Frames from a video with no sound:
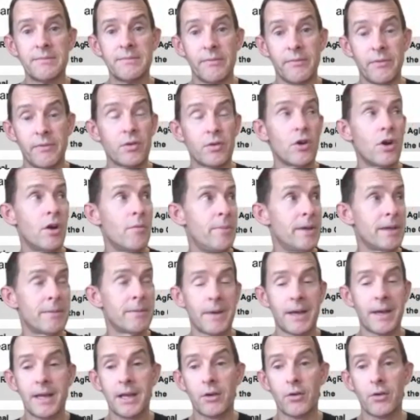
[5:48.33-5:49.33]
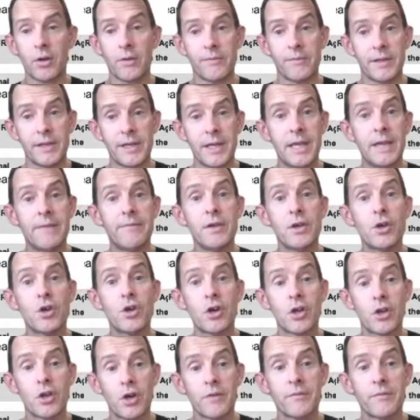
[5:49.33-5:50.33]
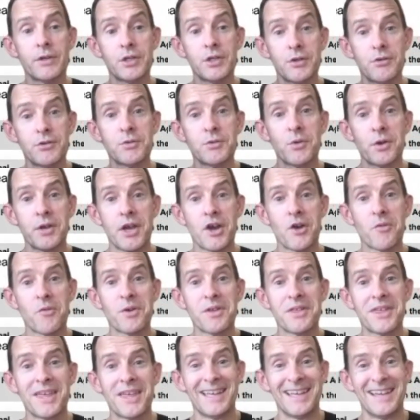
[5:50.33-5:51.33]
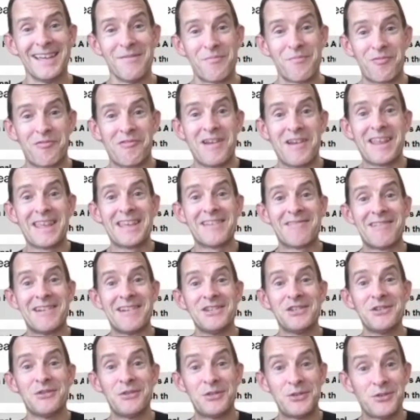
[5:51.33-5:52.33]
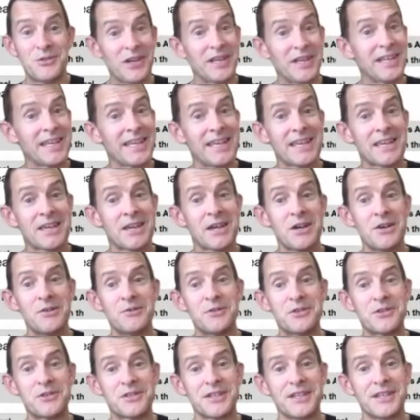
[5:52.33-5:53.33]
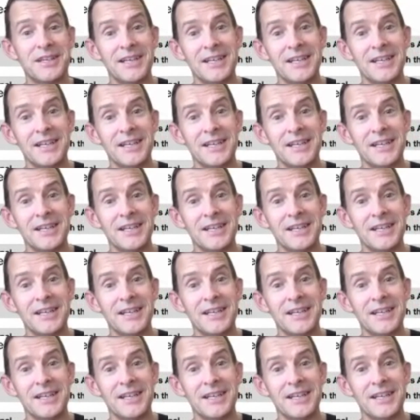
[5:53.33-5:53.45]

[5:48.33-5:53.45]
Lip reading: If you've got a big backlog of, if you've got a lot of issues you want help with, bring your issues. You're going to get coached.